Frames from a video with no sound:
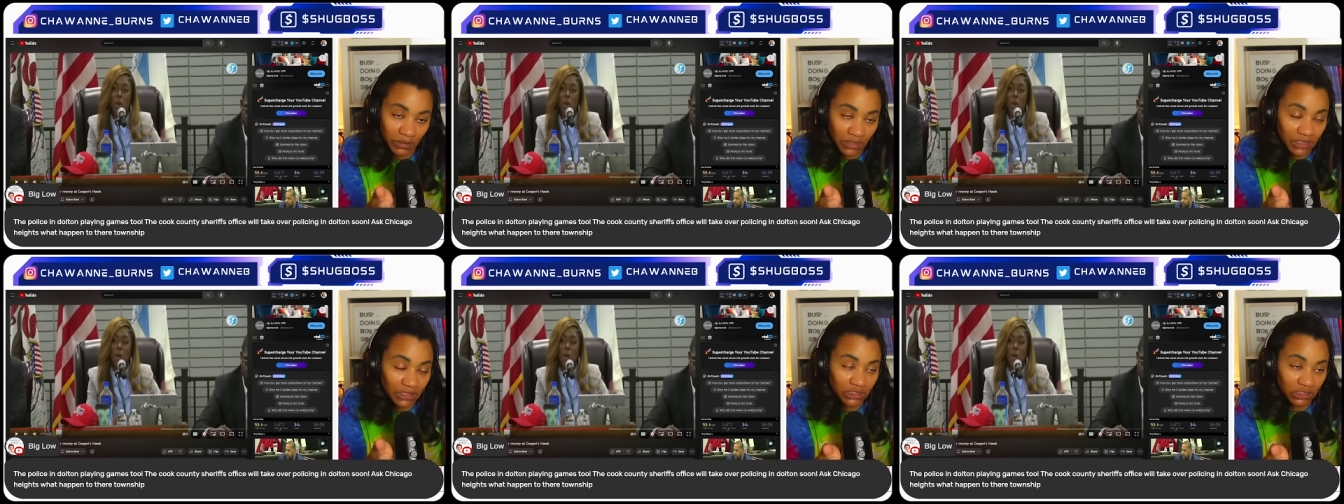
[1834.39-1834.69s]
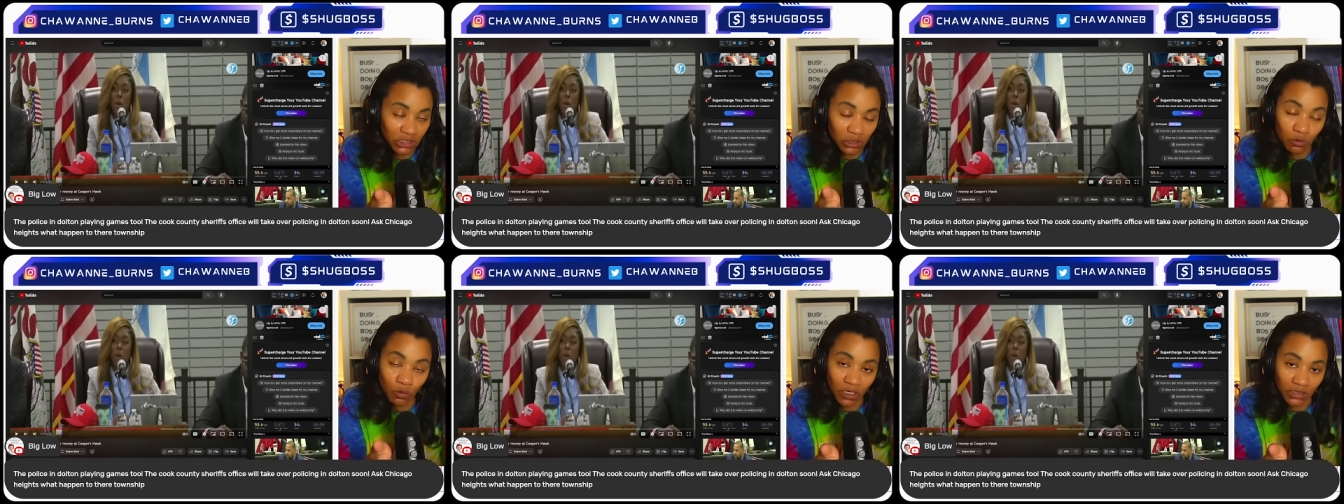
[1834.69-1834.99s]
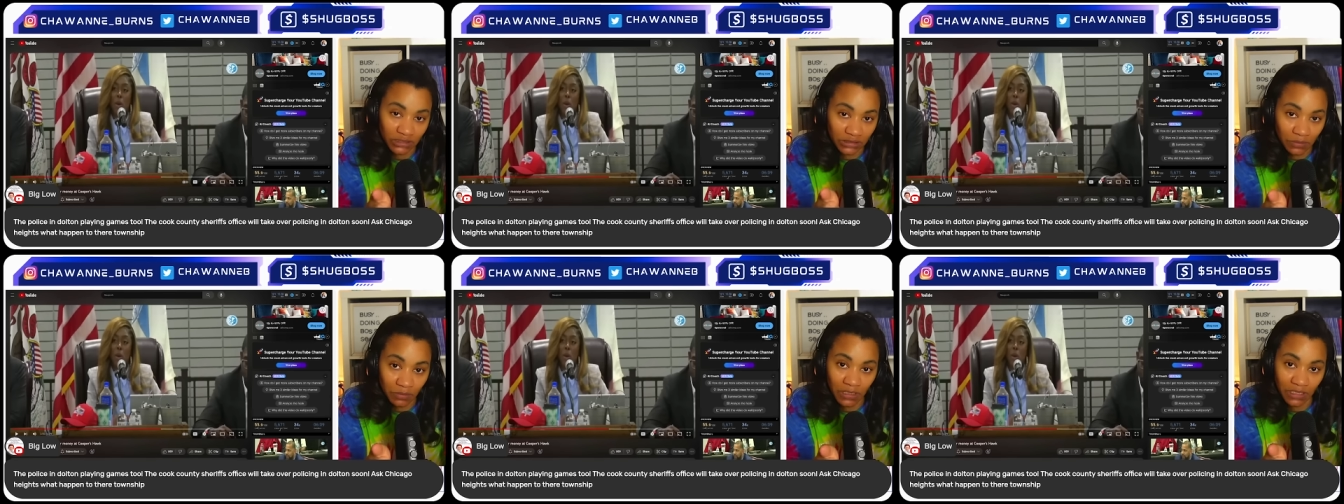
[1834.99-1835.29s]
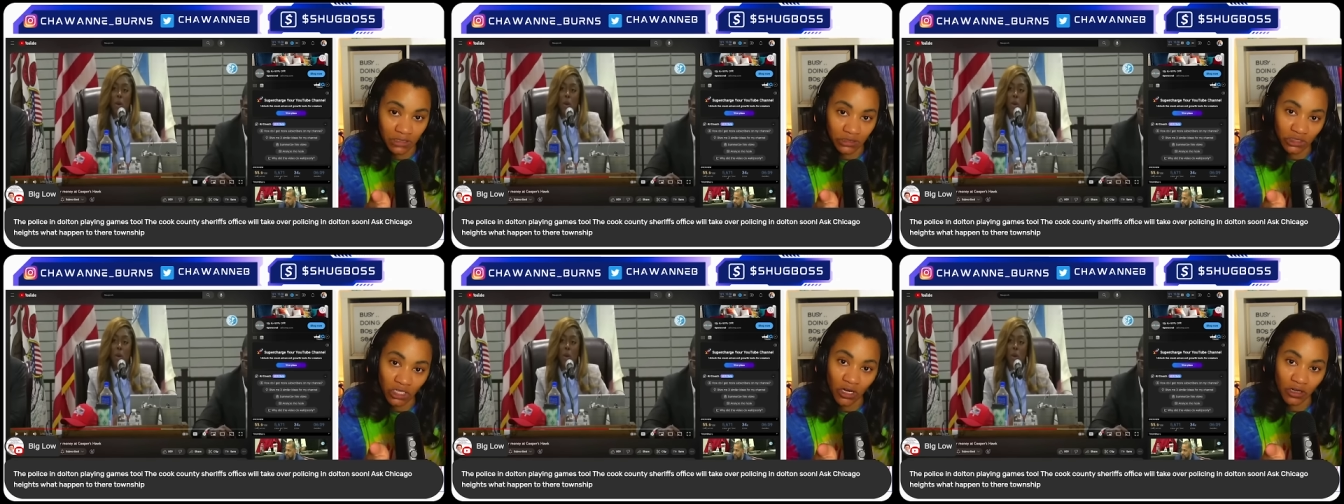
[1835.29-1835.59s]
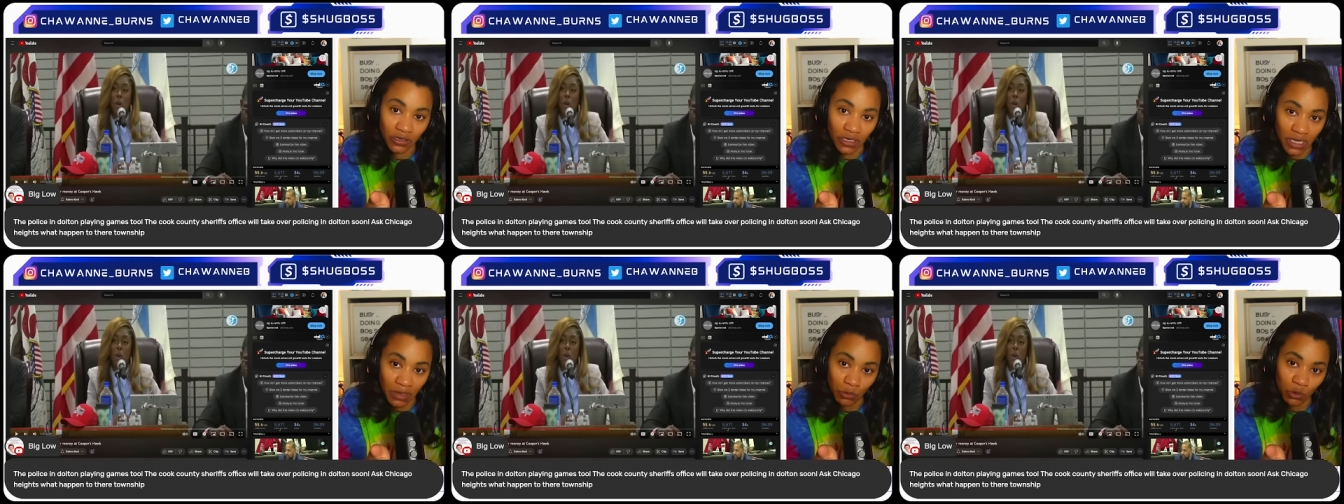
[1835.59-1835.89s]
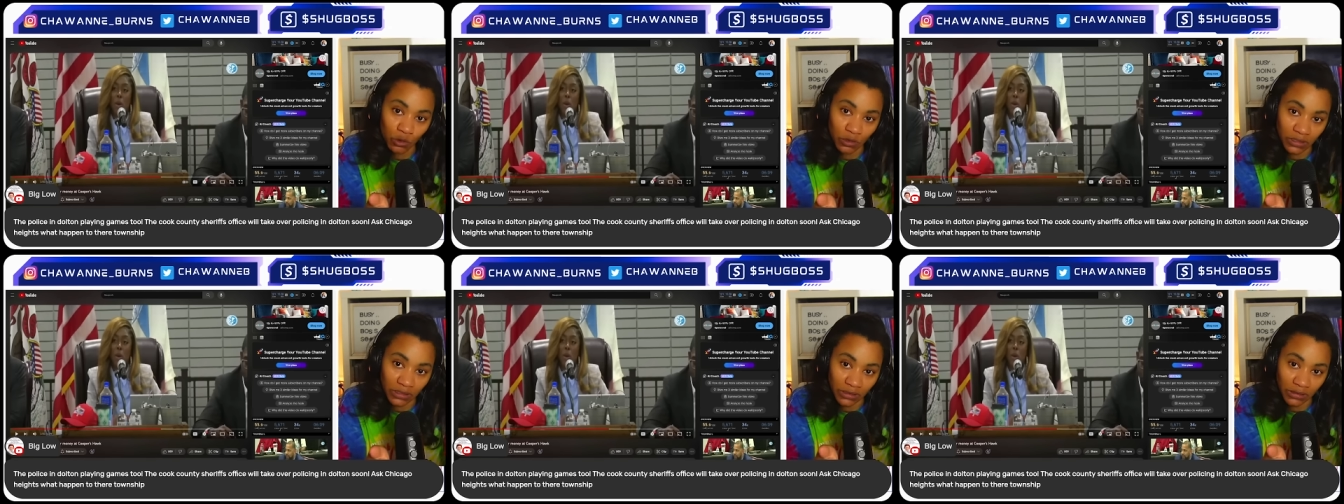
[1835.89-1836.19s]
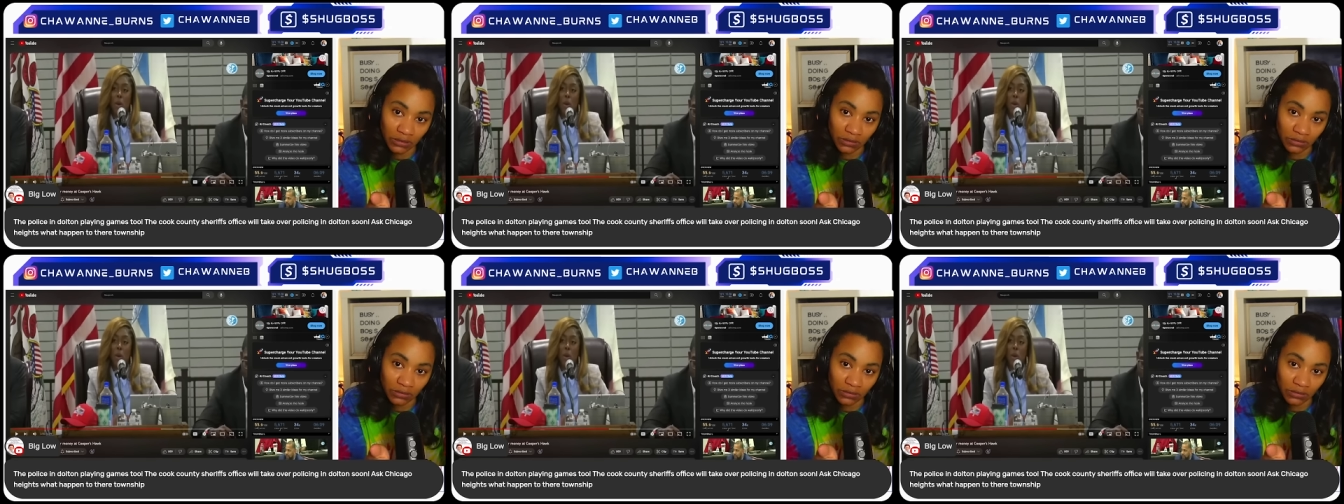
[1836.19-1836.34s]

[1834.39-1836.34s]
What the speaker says: because she wants to be the turn up queen